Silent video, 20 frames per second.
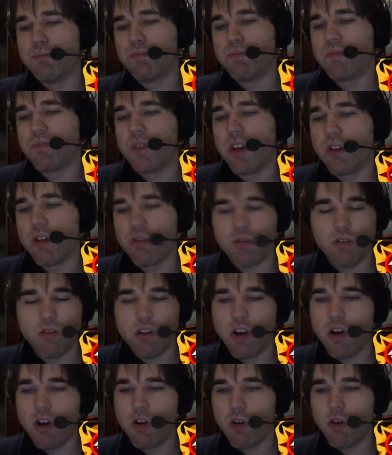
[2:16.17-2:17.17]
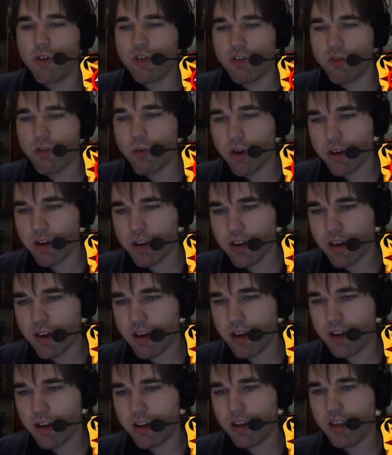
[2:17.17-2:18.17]
There's no
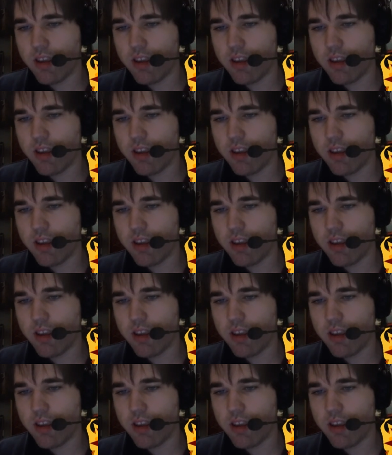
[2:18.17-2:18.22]
shortcut,